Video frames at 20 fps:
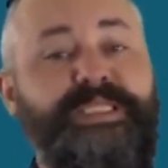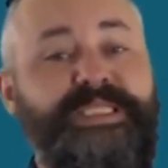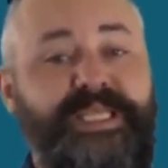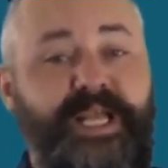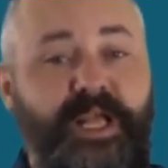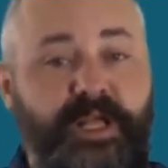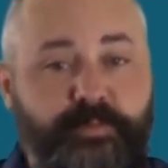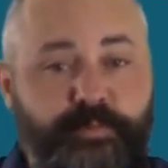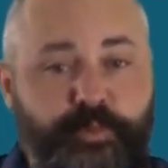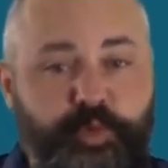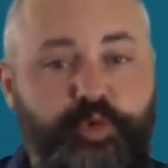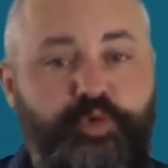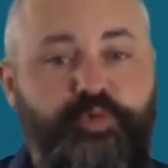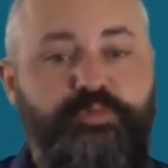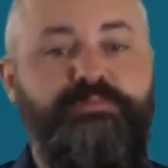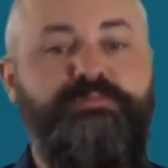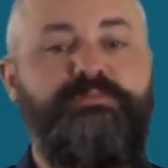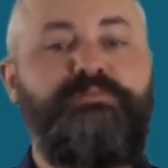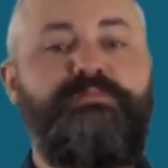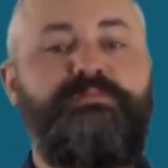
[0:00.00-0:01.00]
Keep every
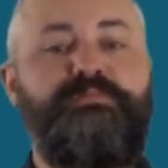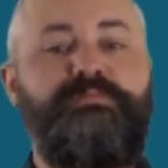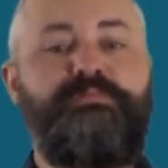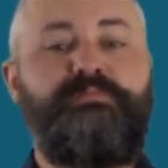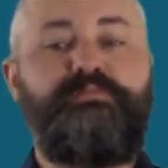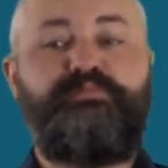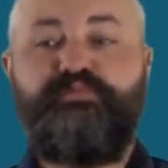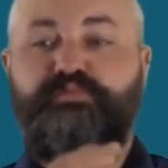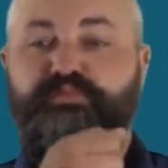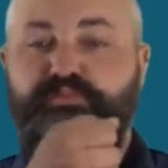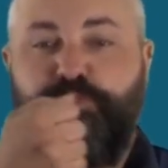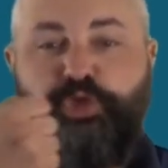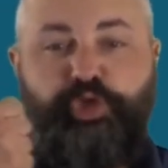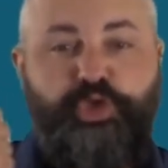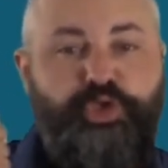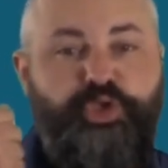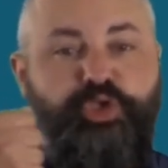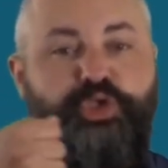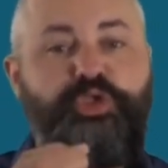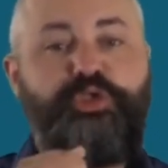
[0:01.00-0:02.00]
surface of the house
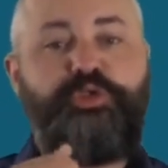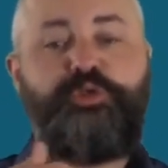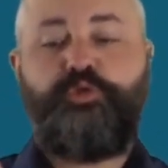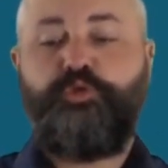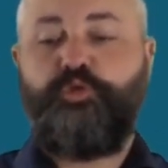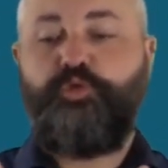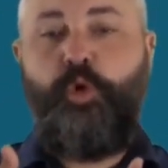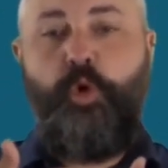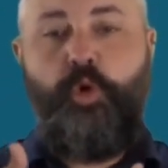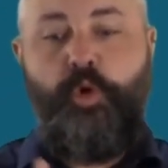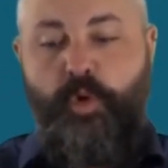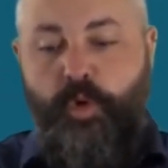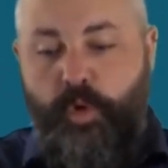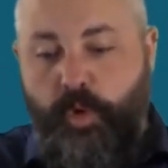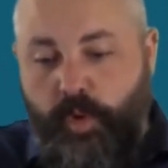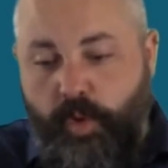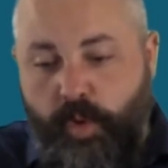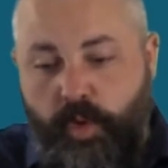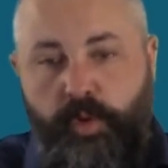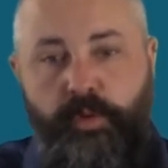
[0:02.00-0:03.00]
clean, such as kitchen
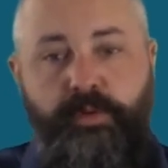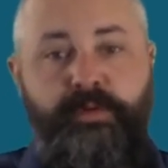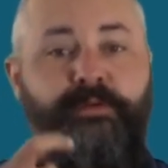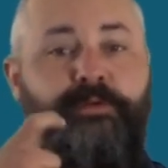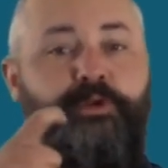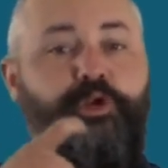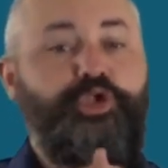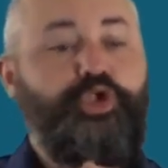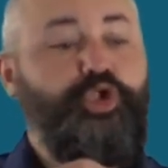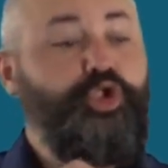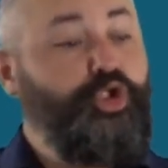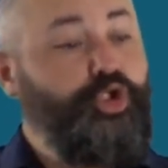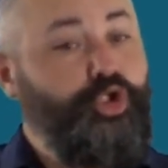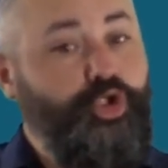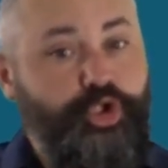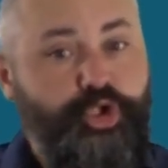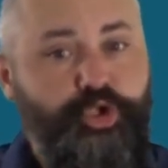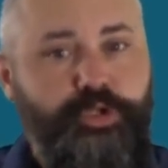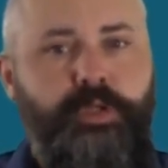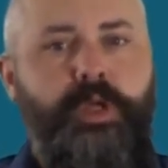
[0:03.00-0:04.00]
surfaces,
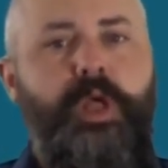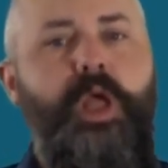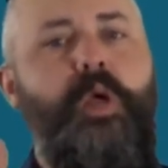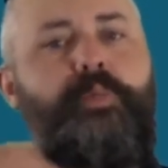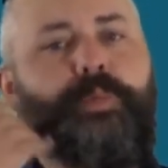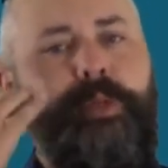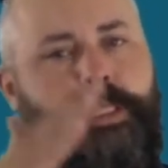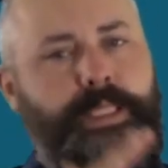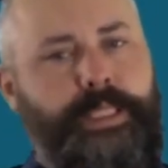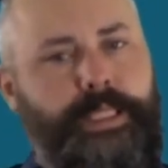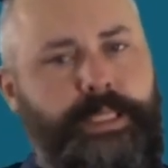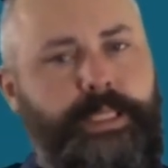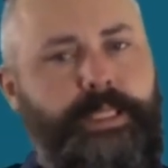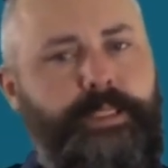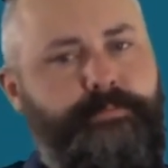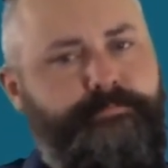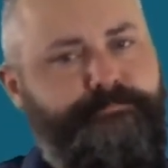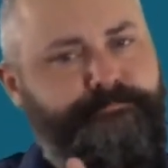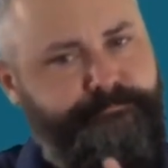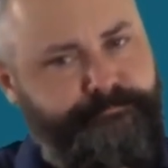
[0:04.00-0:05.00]
door handles, and so
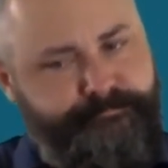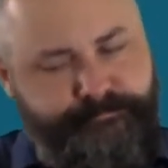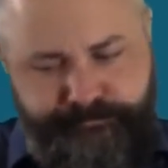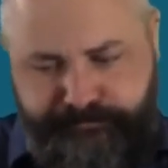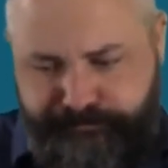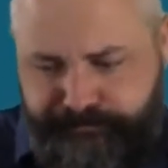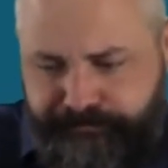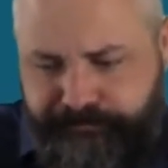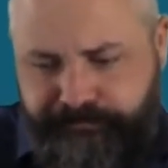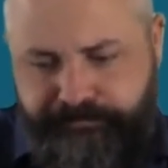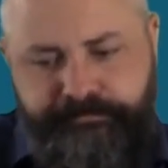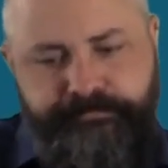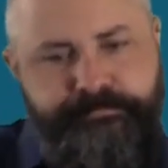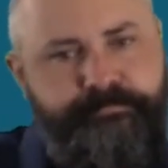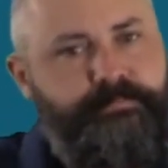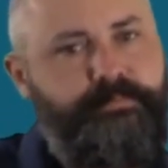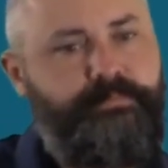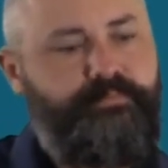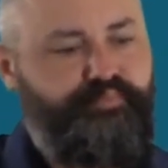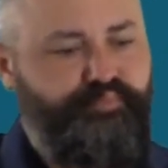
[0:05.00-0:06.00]
on, as this will reduce
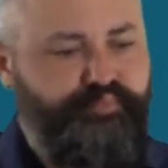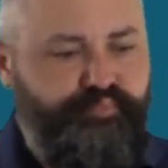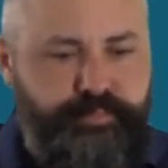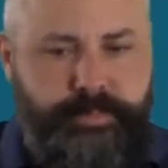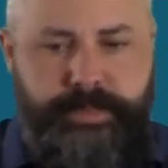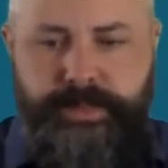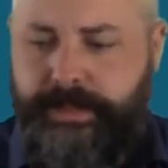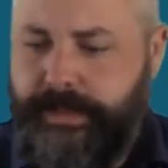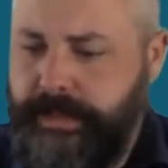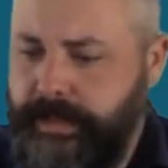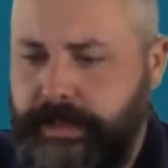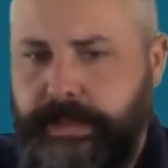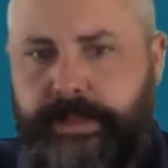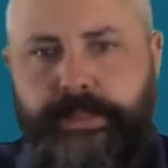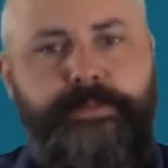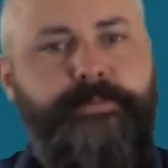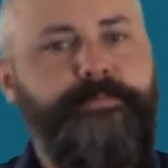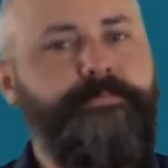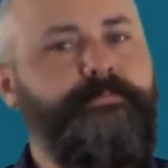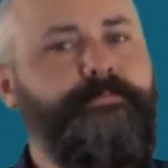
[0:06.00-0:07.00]
the germs from being
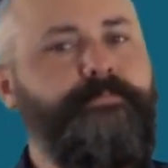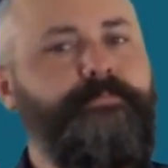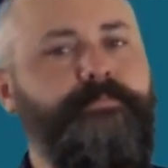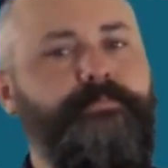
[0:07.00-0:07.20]
present.